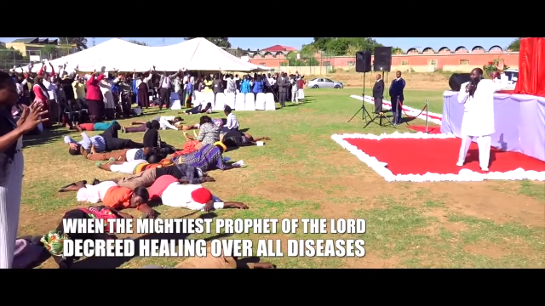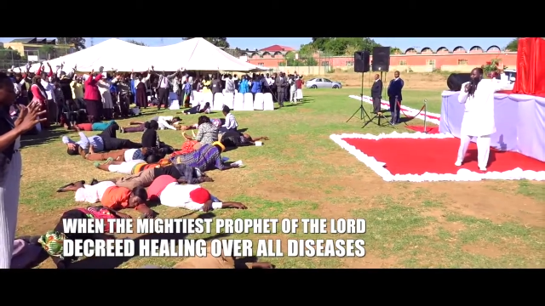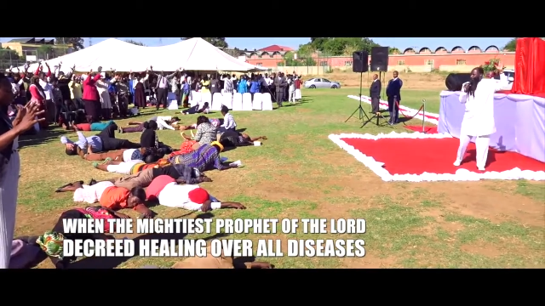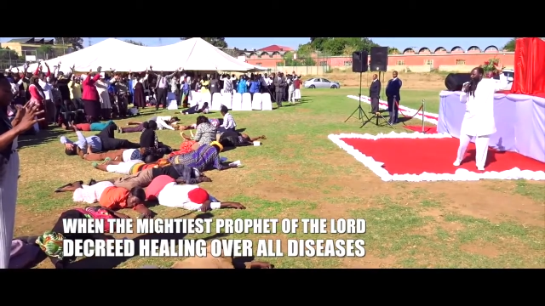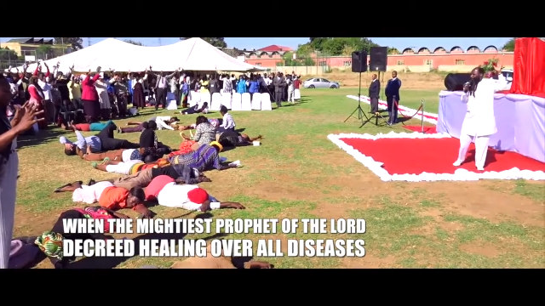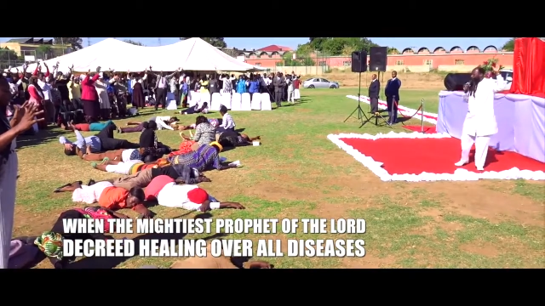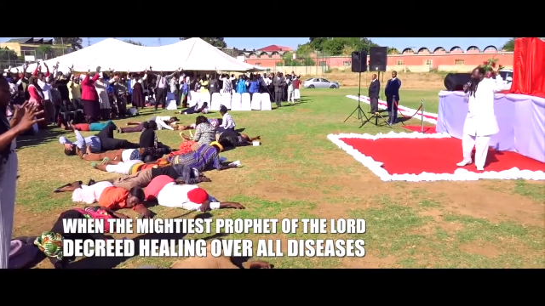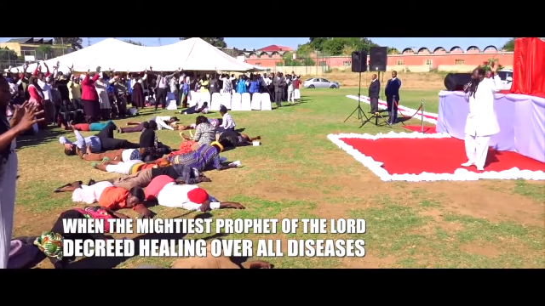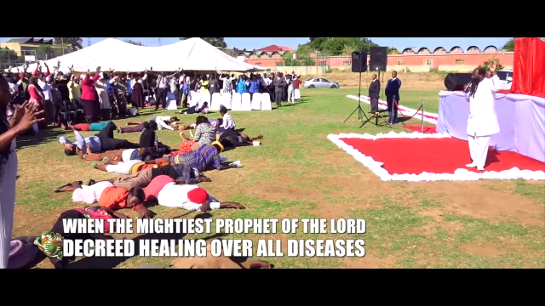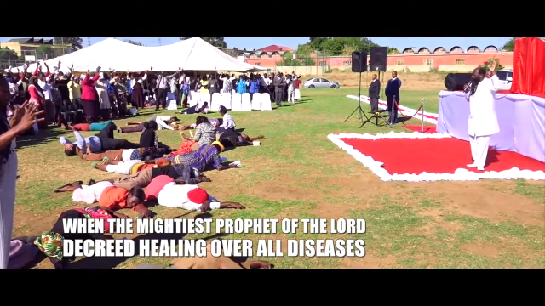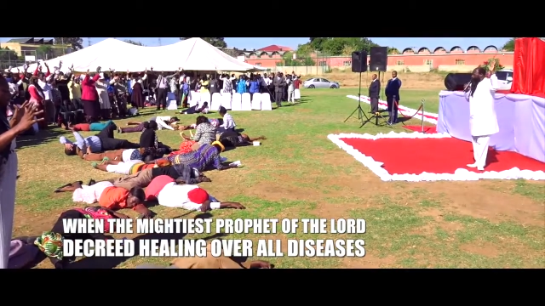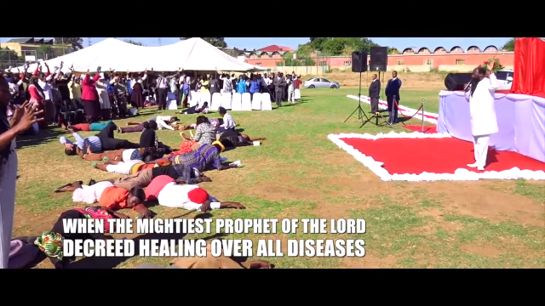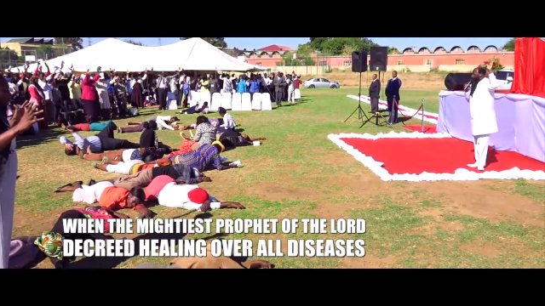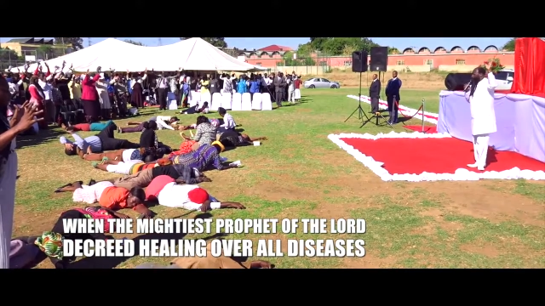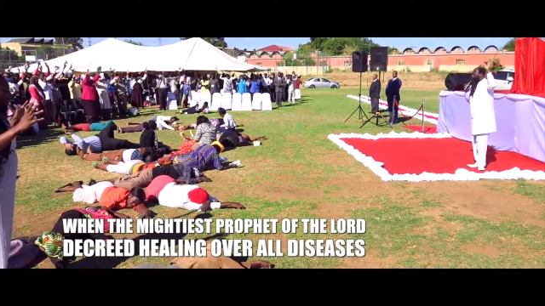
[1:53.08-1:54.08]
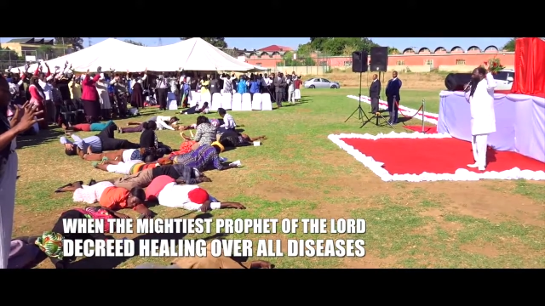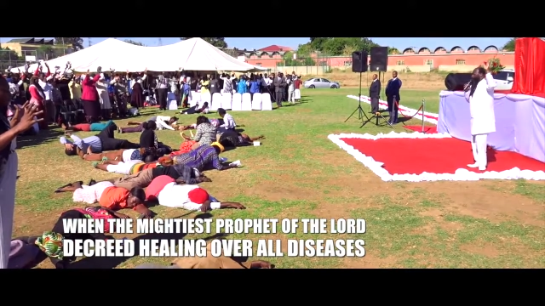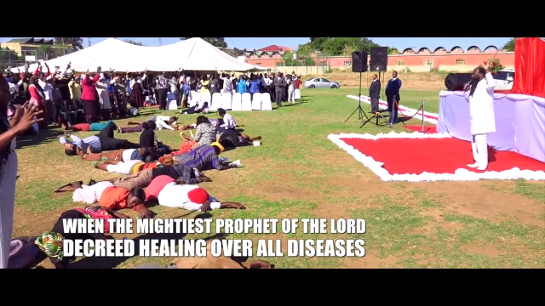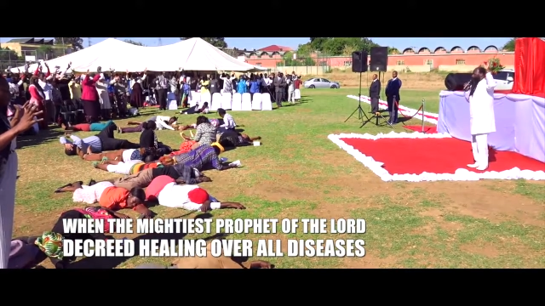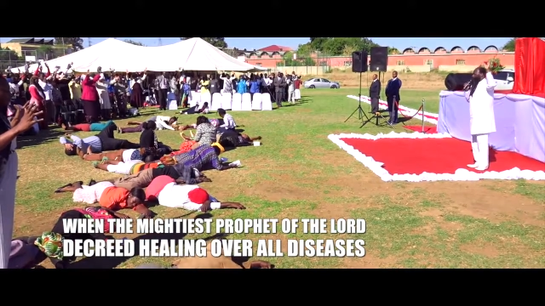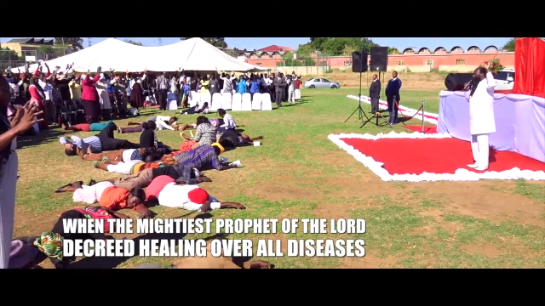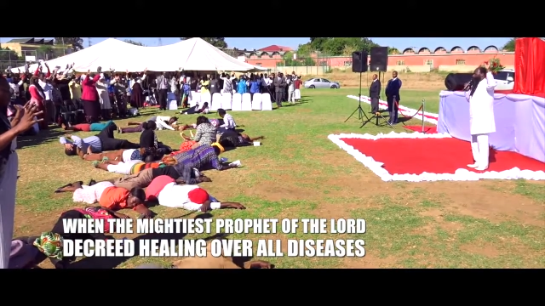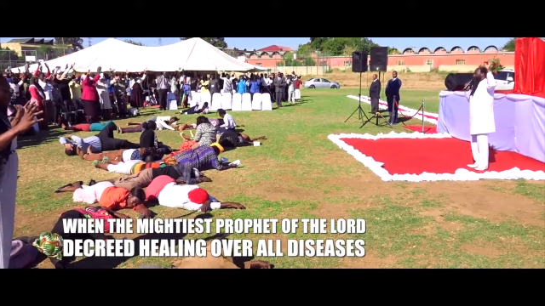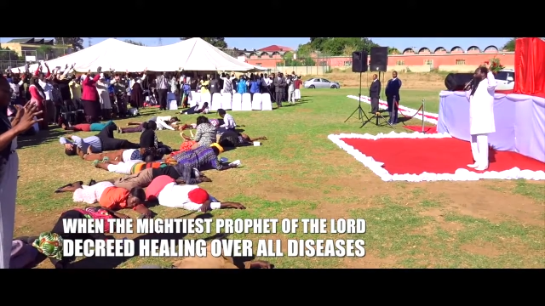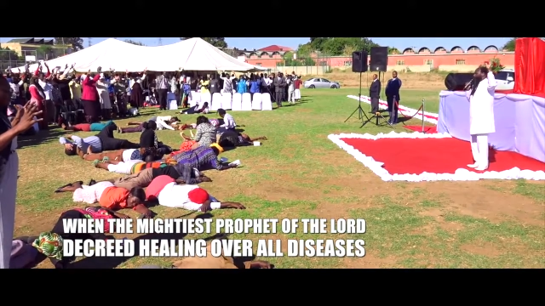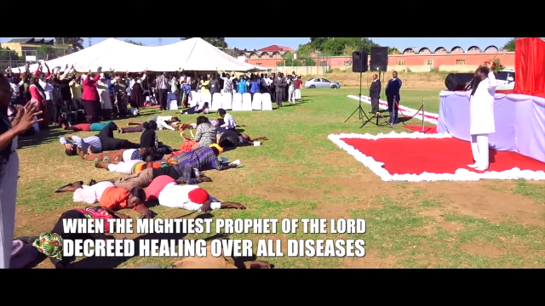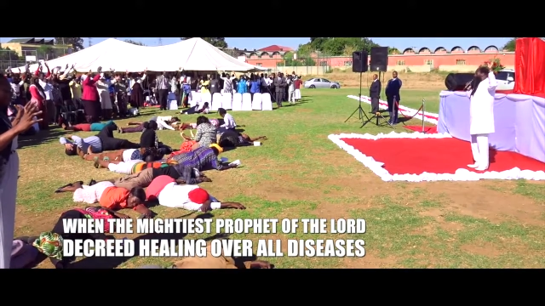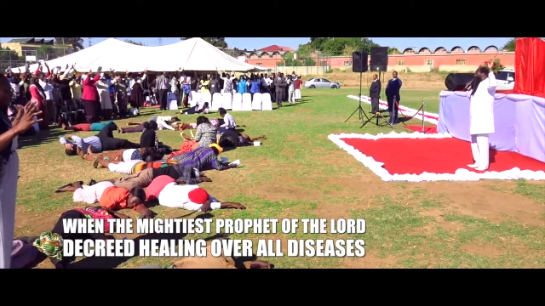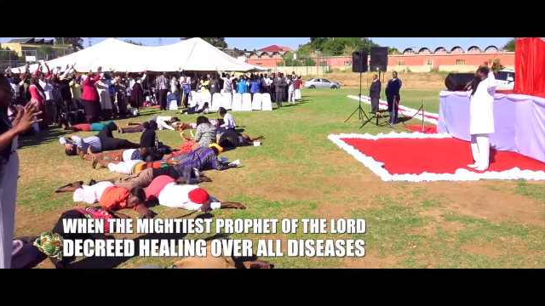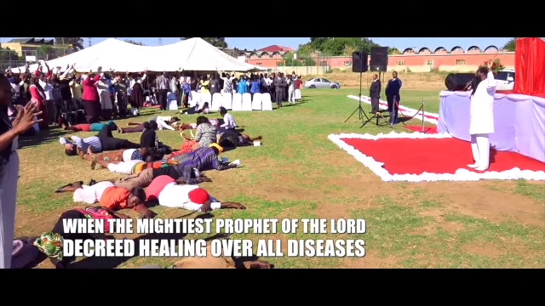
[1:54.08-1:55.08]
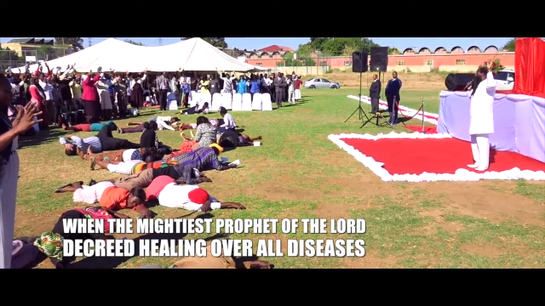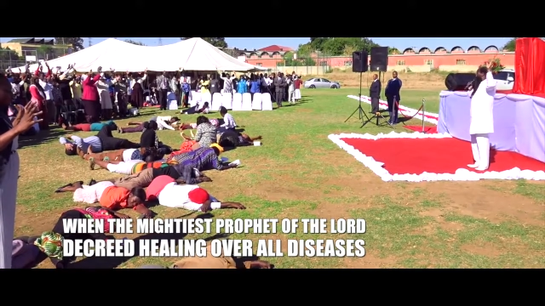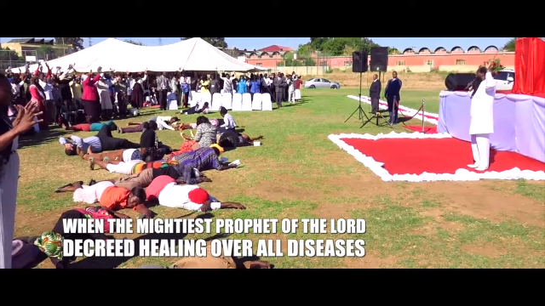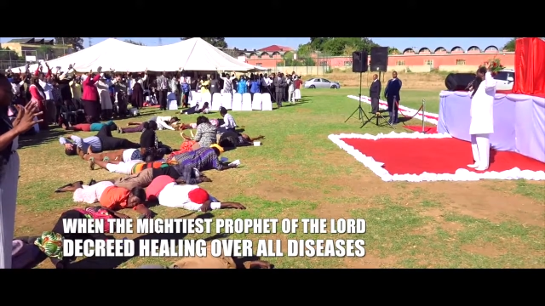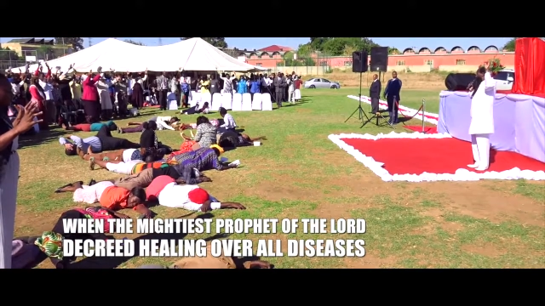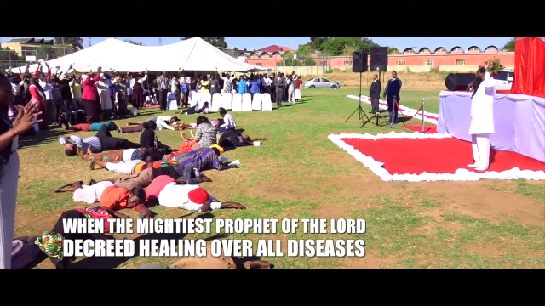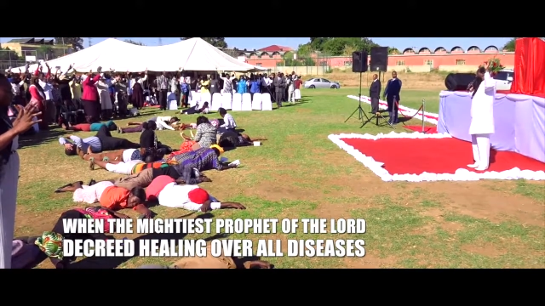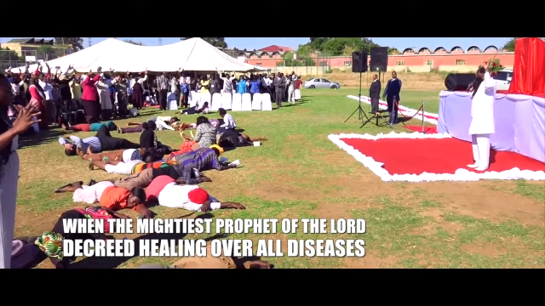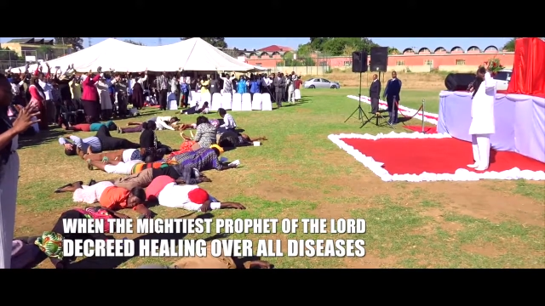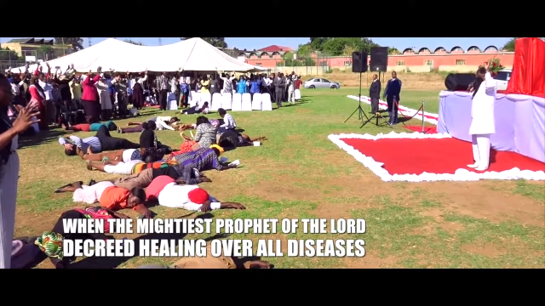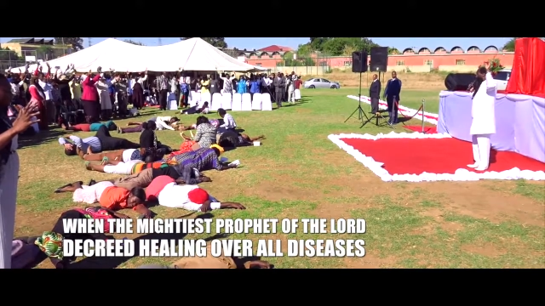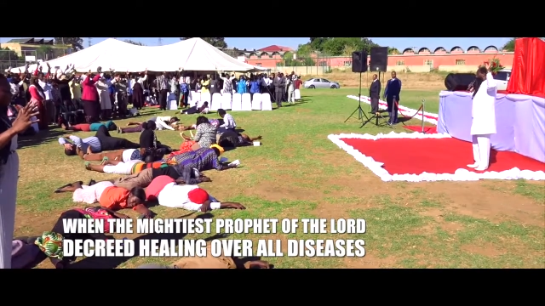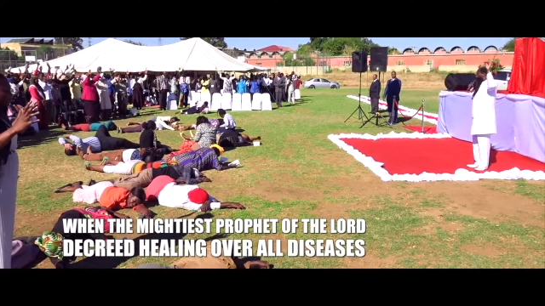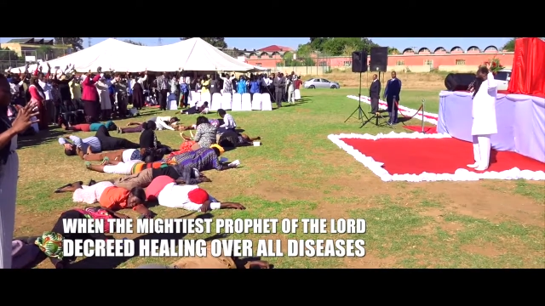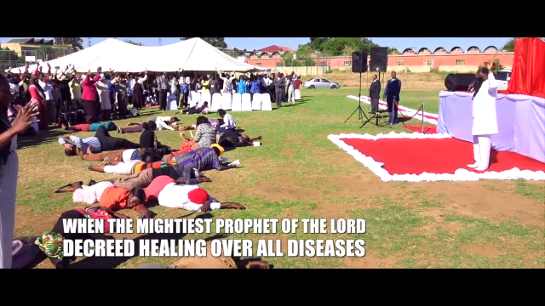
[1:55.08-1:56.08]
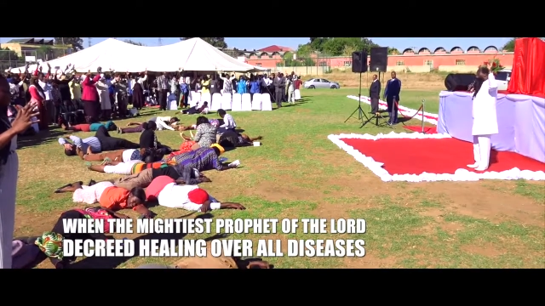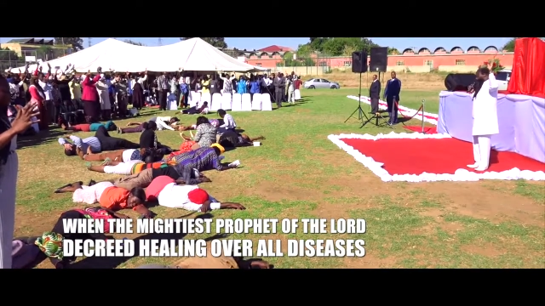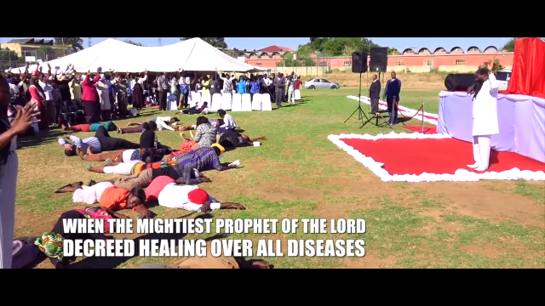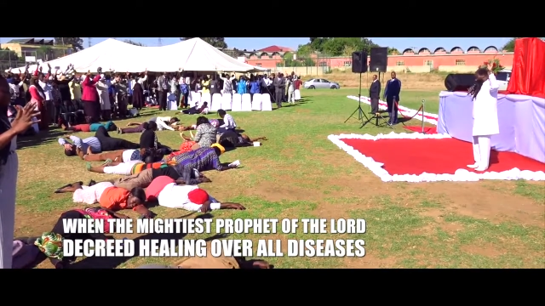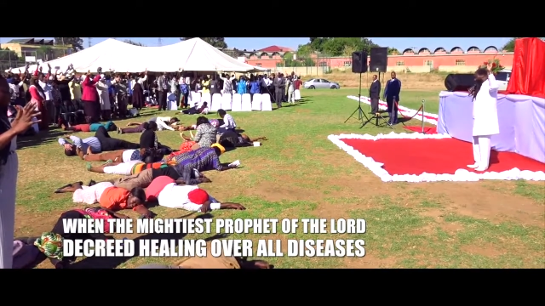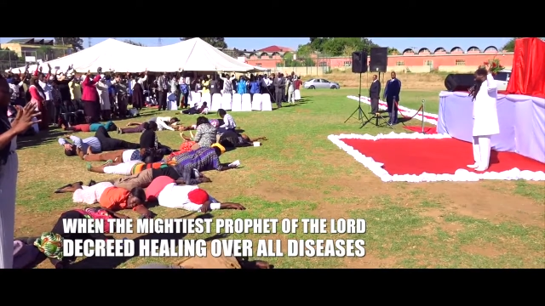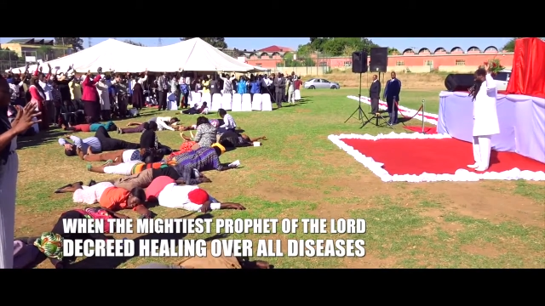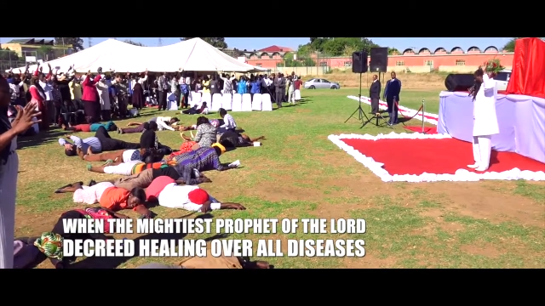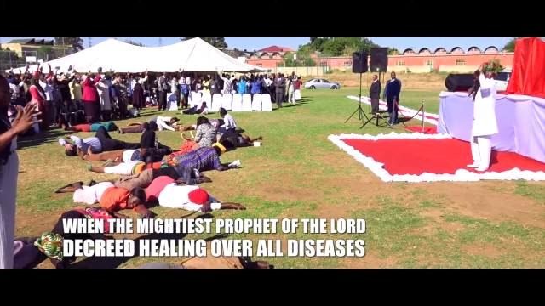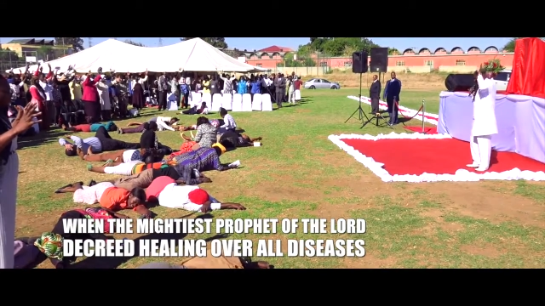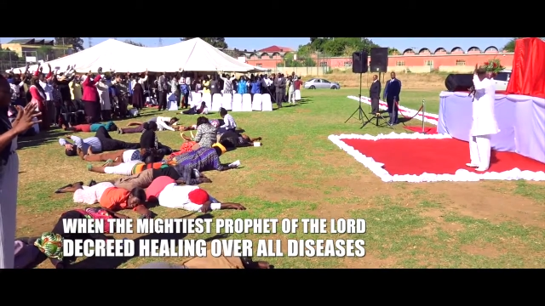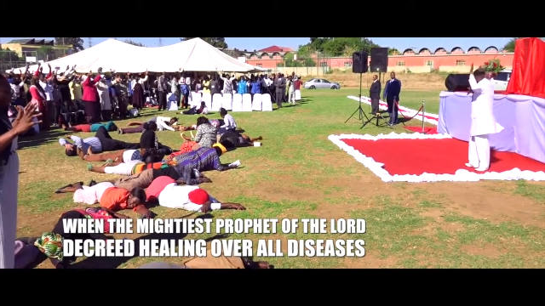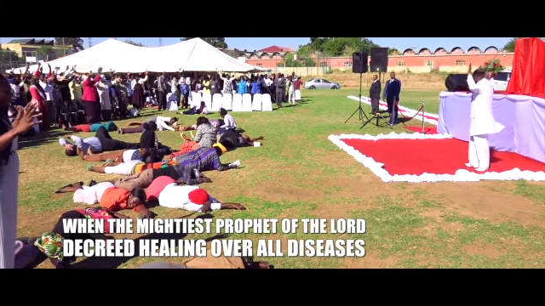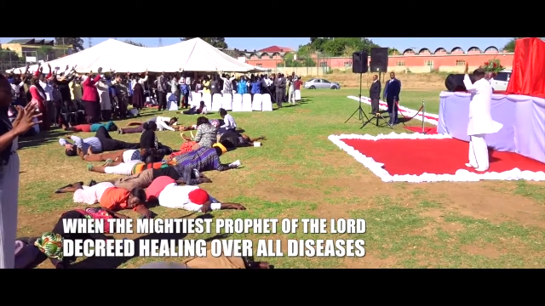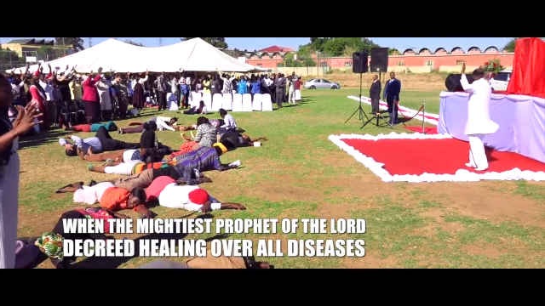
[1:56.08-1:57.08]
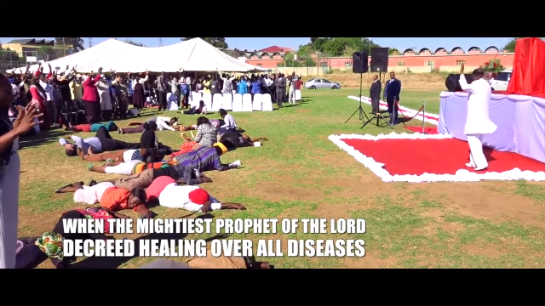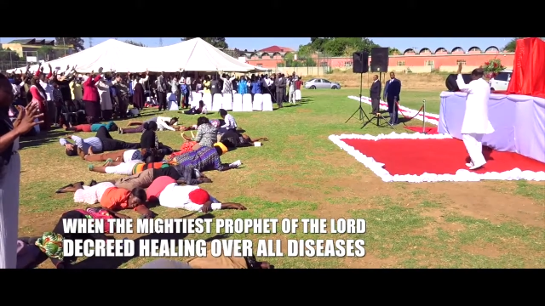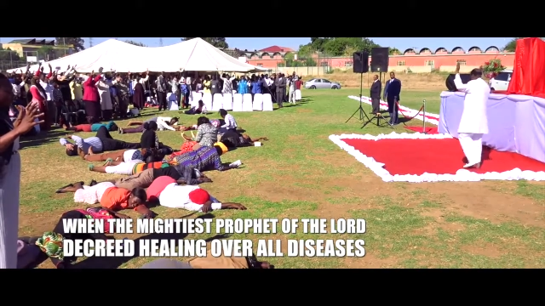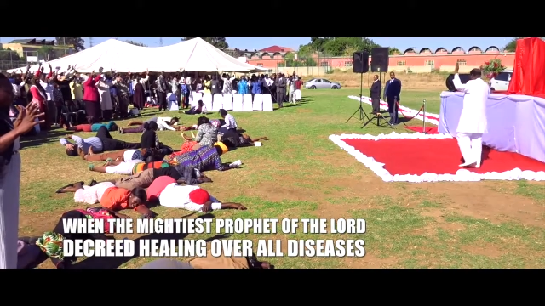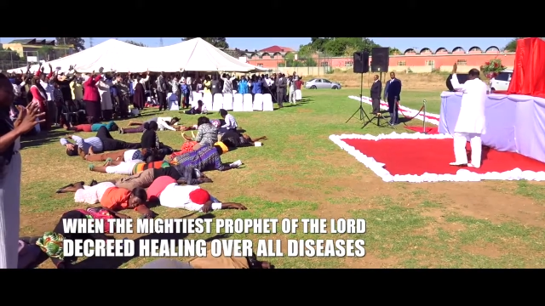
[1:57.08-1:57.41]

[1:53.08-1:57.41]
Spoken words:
(no speaker visible)